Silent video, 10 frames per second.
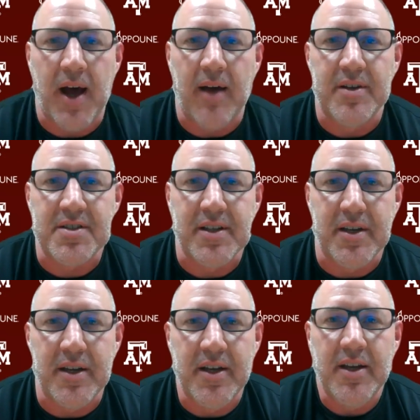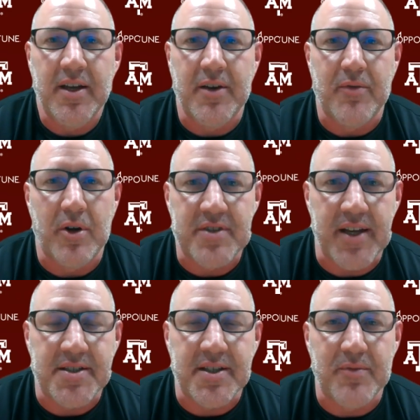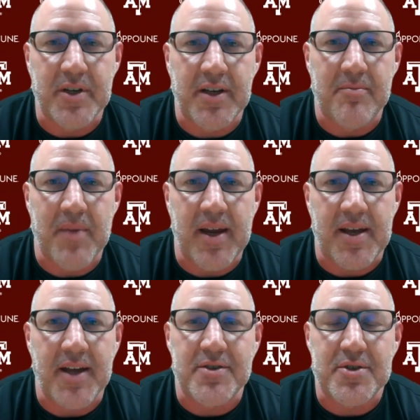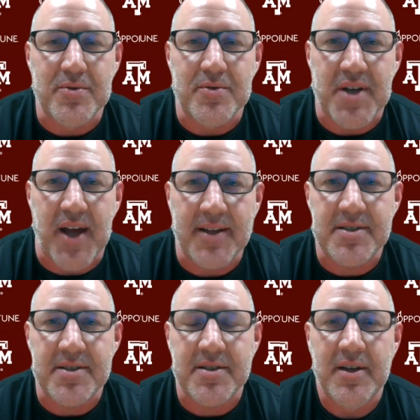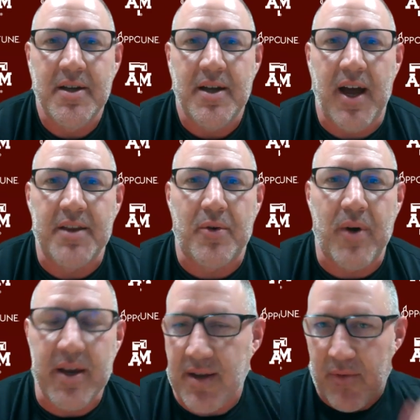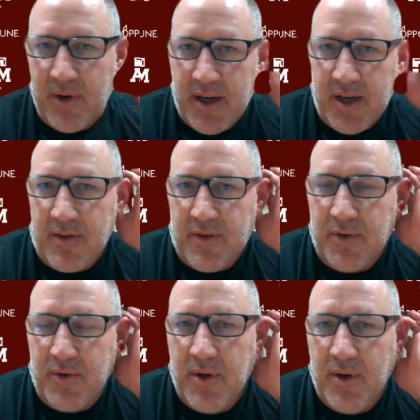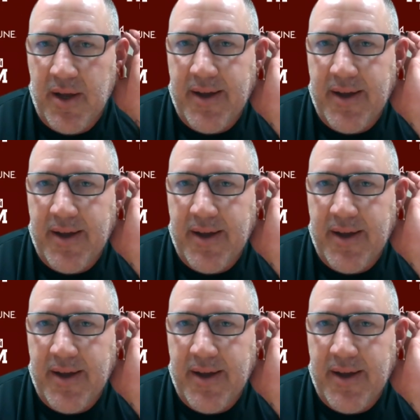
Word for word: Obviously, in rotation, we didn't make catch shoot shots at the rate that we needed to.